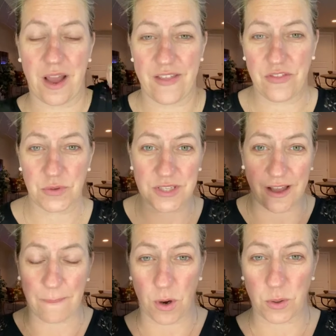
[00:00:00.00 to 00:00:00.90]
And there's
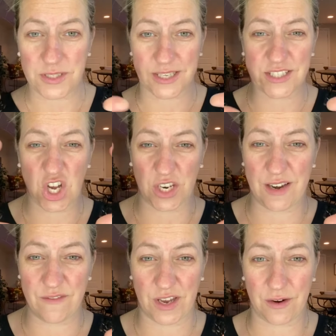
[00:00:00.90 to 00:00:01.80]
a post that's called
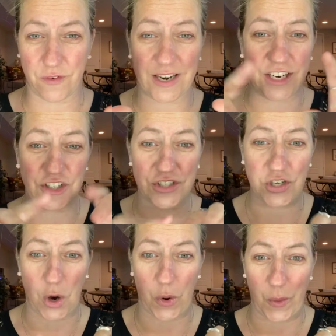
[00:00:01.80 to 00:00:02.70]
invite a friend and just
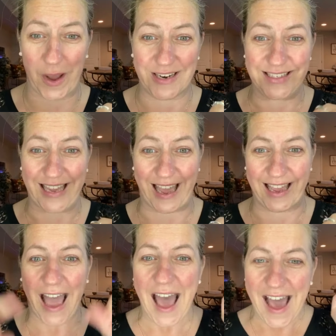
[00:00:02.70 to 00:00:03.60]
go and tag.